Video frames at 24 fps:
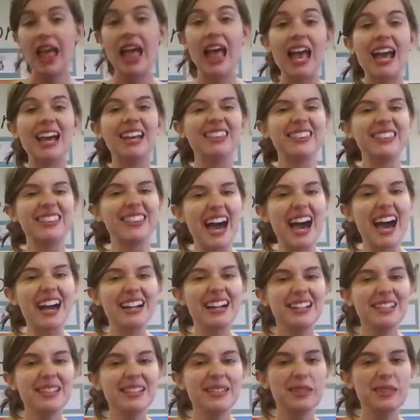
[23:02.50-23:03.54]
And that
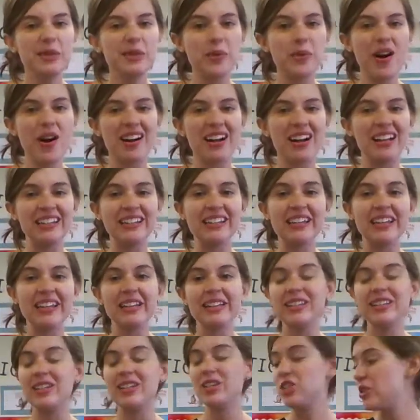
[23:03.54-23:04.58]
is the one.
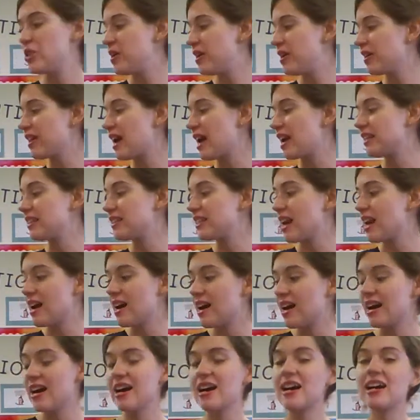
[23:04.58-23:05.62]
Did you hear that
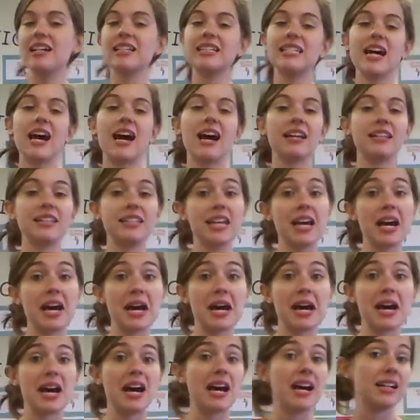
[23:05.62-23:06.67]
ta-da,
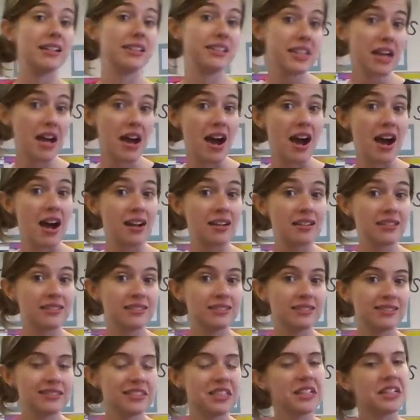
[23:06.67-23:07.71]
ta-da?
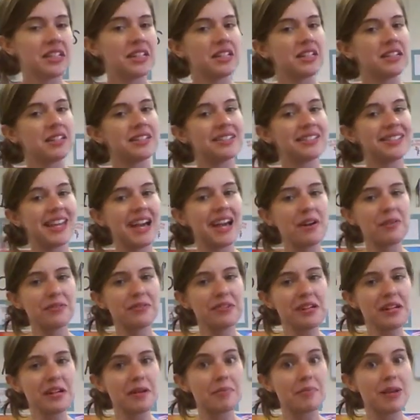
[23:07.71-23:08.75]
Does that
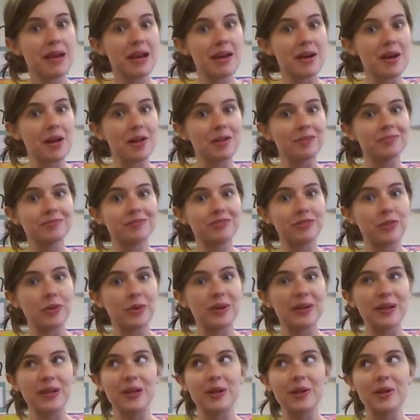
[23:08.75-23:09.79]
ring a bell for
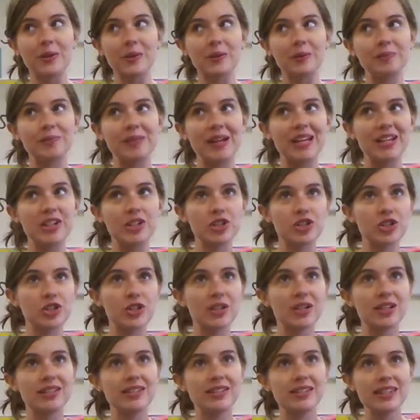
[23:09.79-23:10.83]
you? It
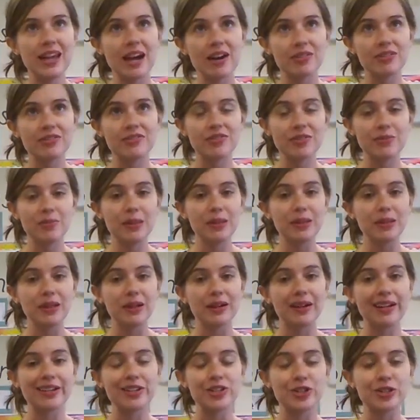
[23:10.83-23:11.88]
should sound familiar.
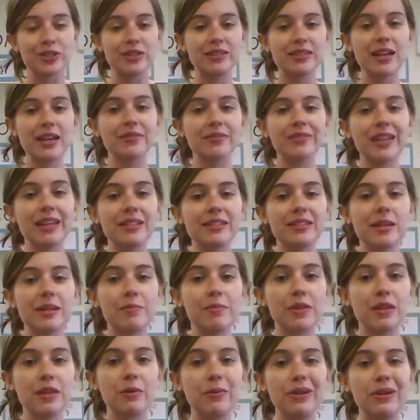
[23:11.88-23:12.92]
It should sound like
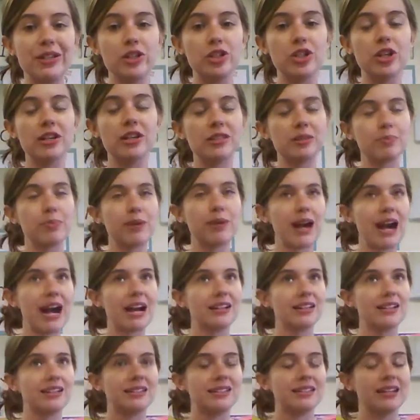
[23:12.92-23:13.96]
something we just
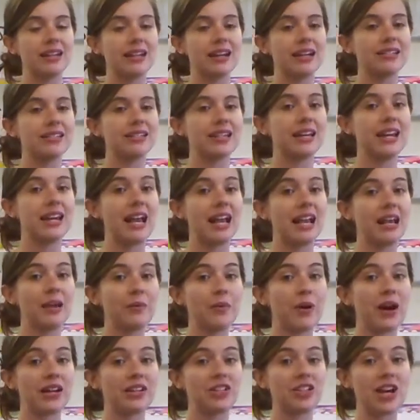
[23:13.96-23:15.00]
practiced that I said, hey,
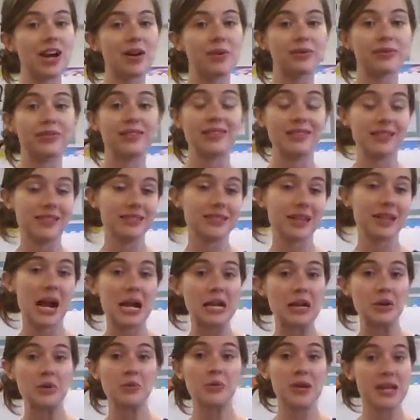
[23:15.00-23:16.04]
watch out. This is
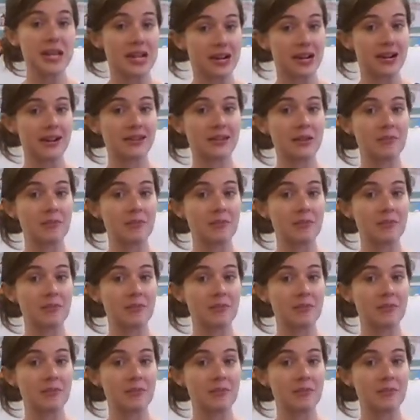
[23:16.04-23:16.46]
kind of weird.